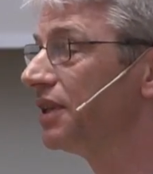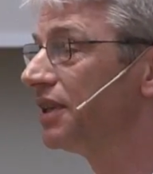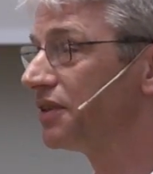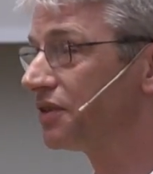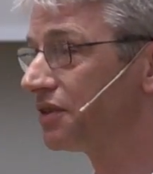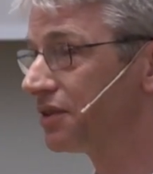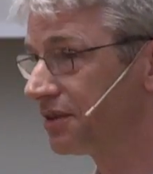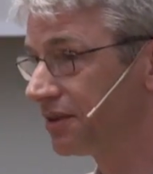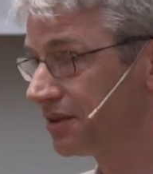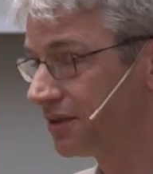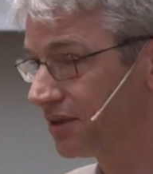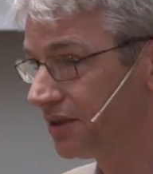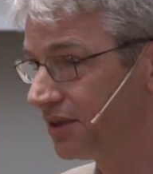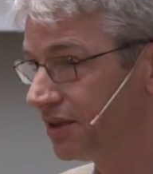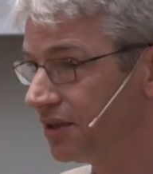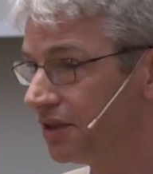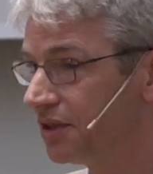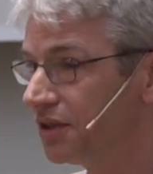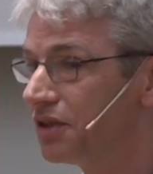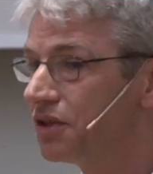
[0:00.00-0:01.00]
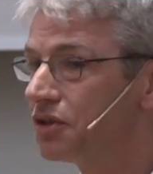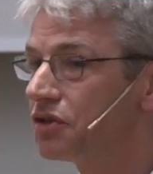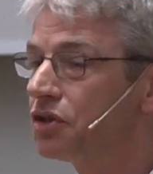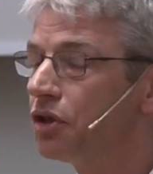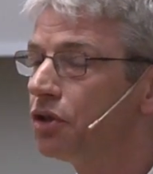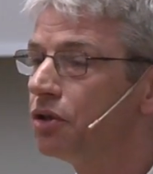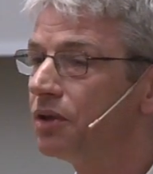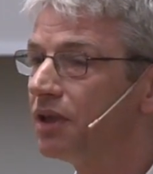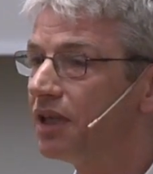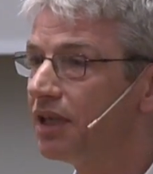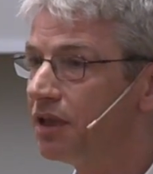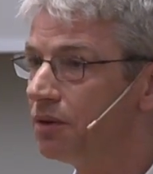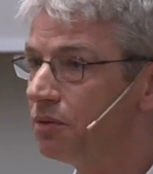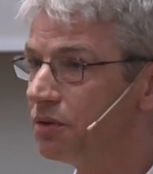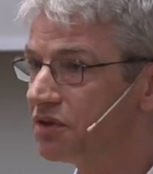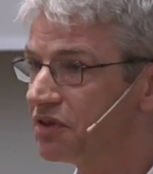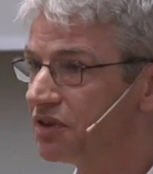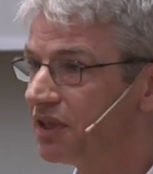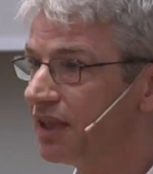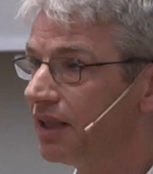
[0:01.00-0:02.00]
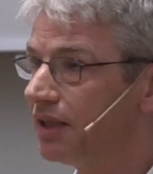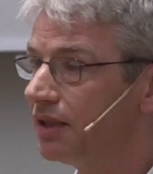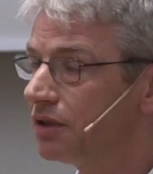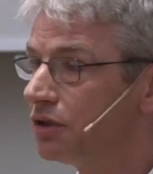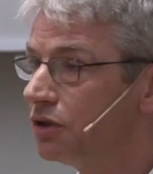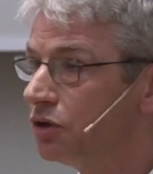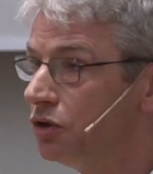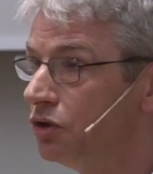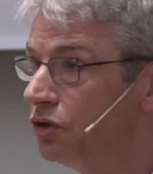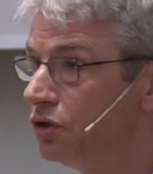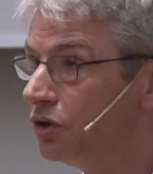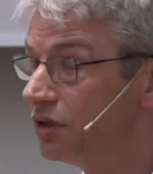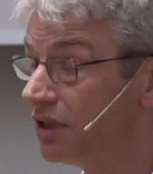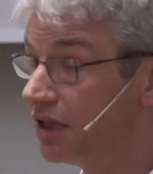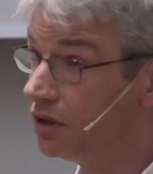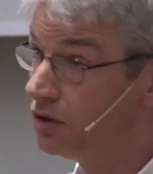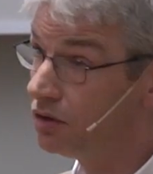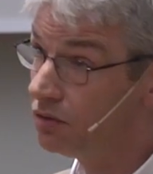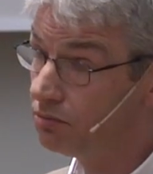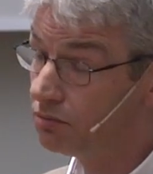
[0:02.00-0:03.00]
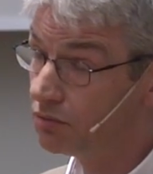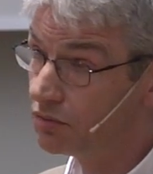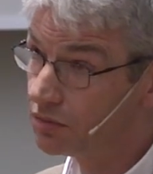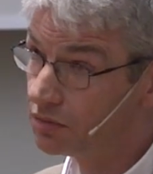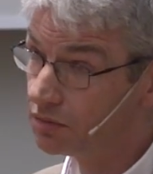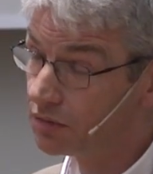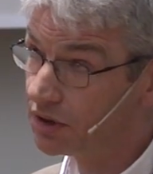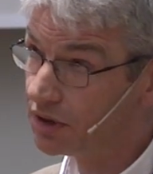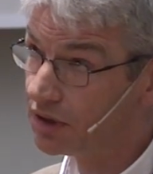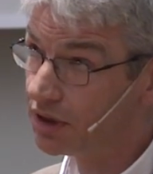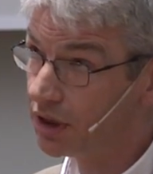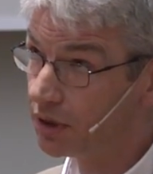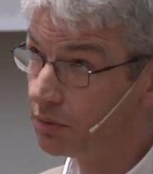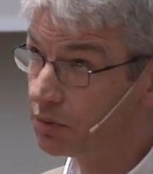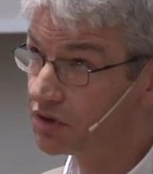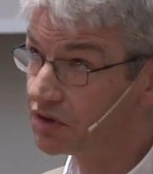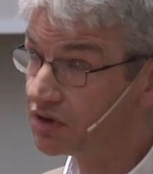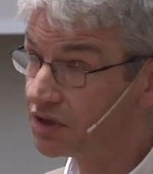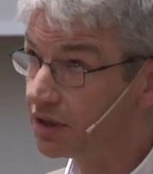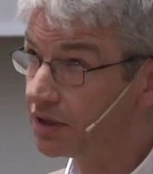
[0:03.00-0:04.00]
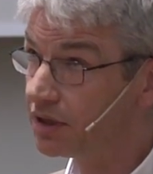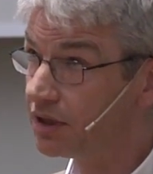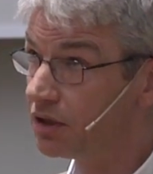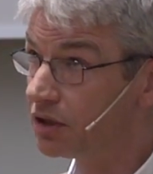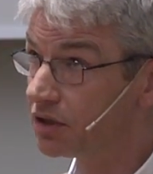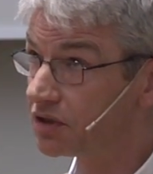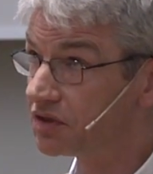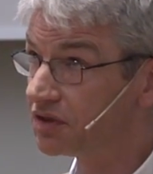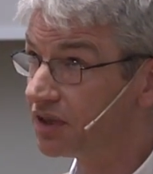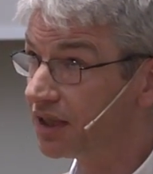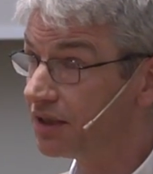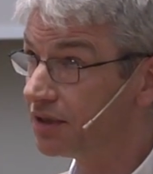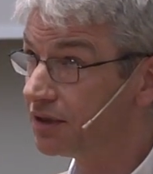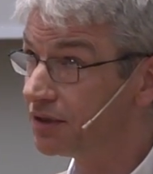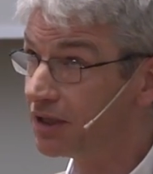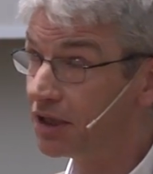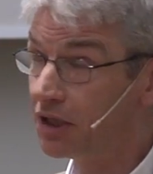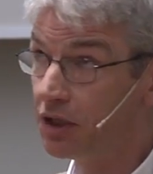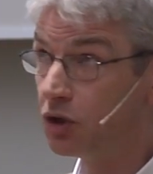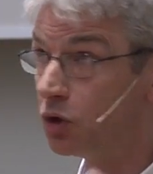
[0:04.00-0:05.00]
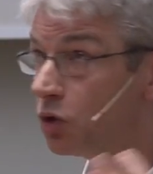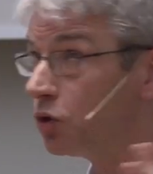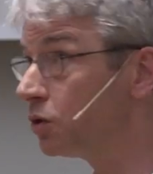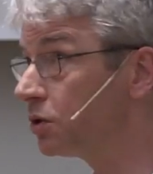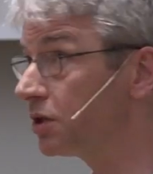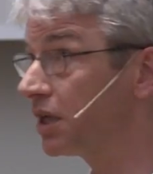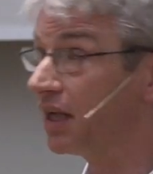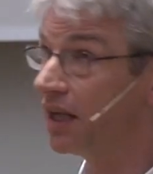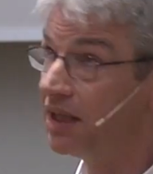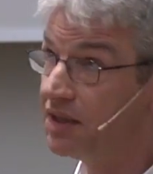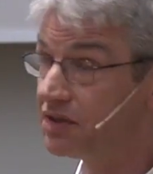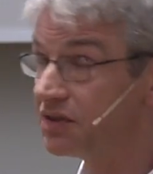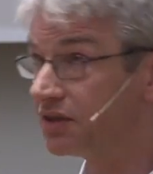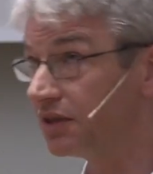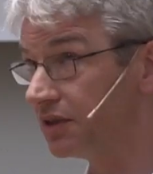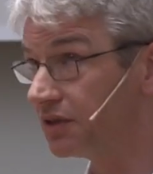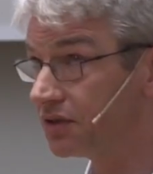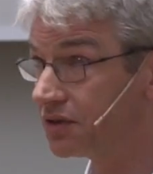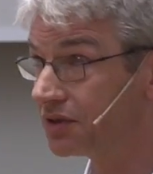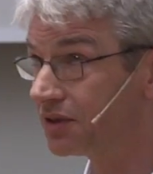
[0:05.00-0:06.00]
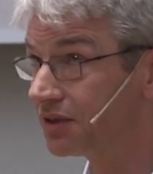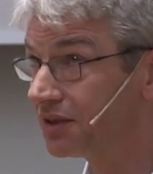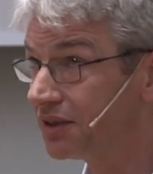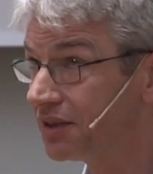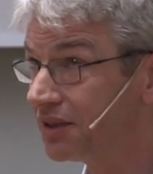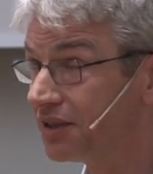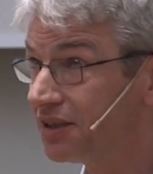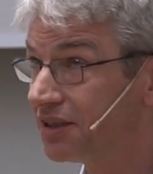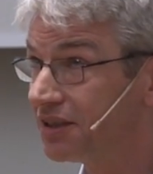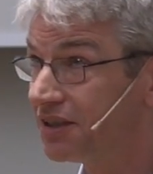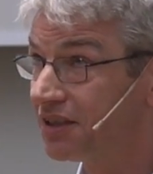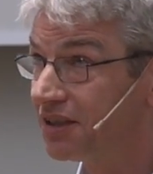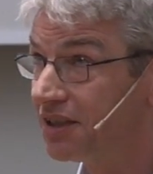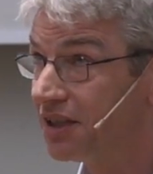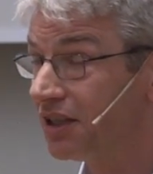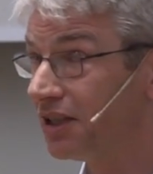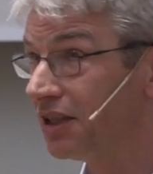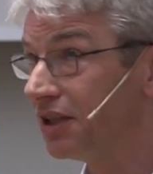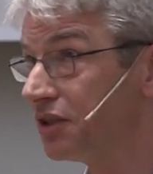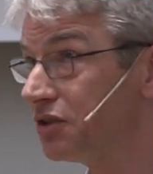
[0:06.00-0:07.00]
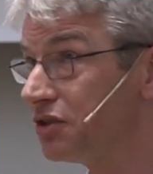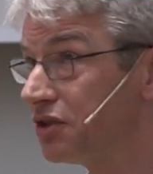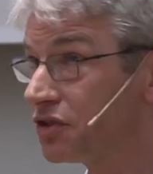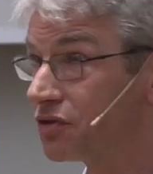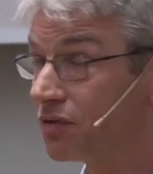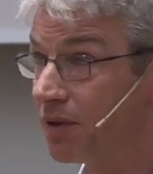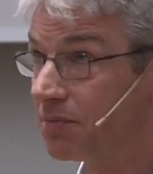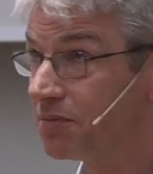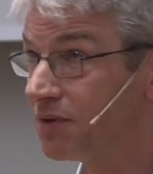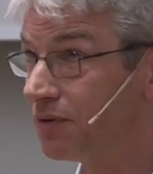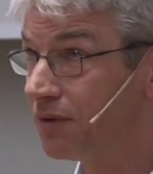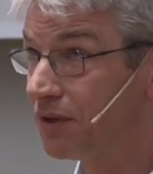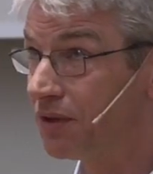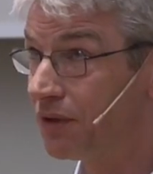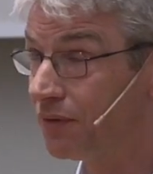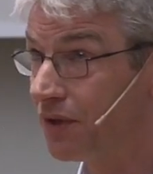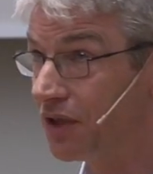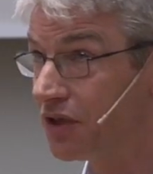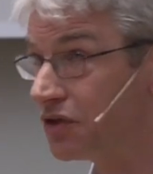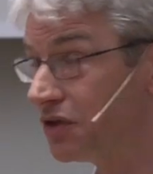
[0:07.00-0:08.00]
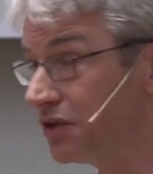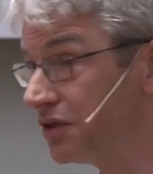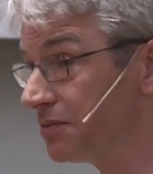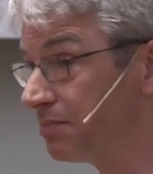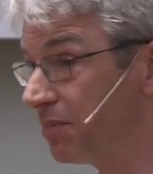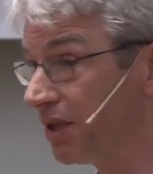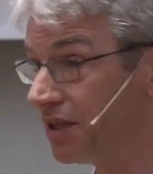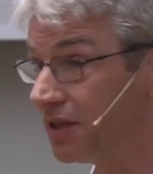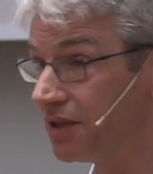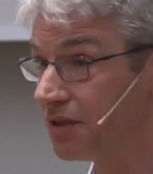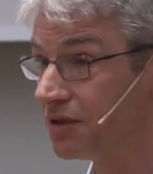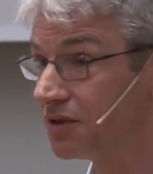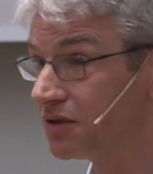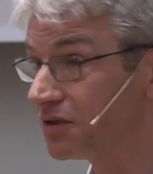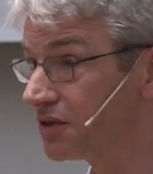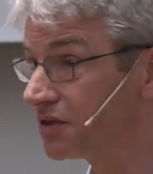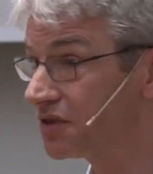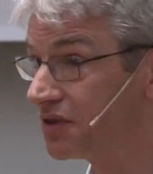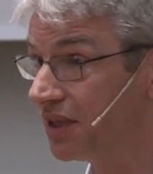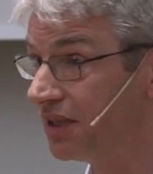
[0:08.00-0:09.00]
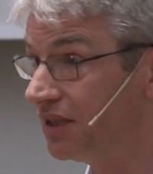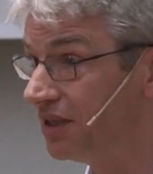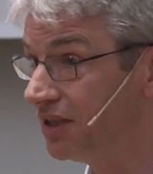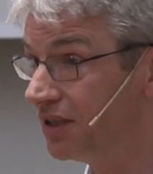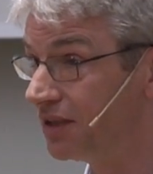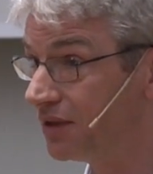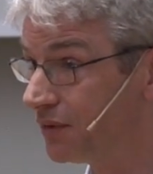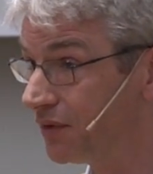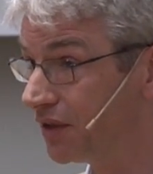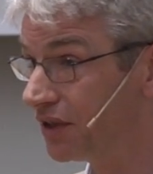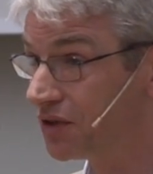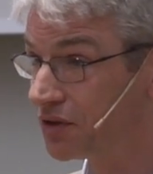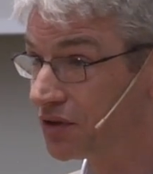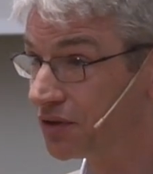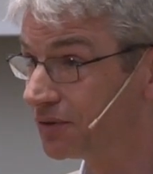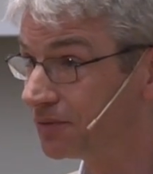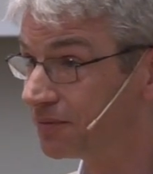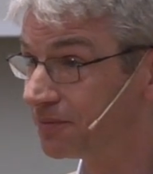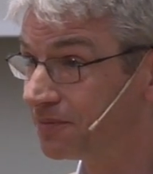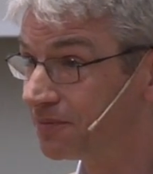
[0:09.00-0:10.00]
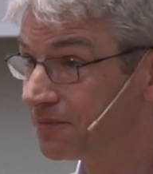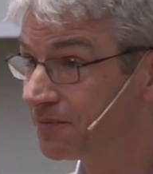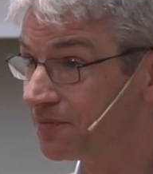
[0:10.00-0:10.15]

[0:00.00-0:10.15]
Yes. So I would say that I would certainly not say that in all cases, disruptive innovation is better than sustaining innovation.